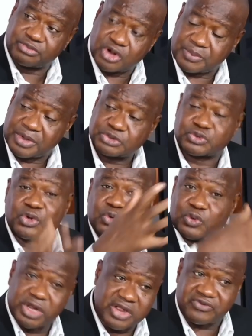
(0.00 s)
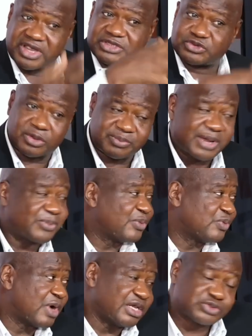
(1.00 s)
mom. So whoever insults my
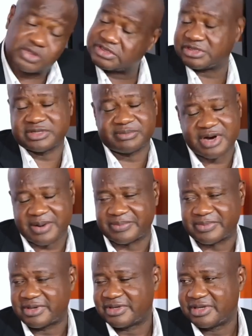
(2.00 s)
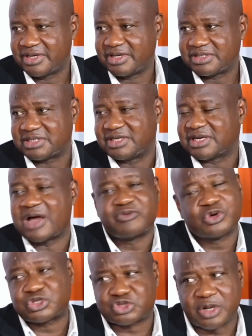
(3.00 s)
mom, you are insulting your mom. I
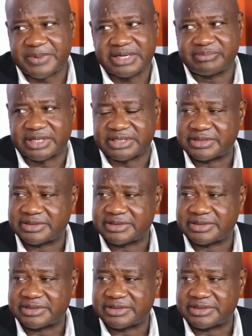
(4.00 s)
will not stop anybody.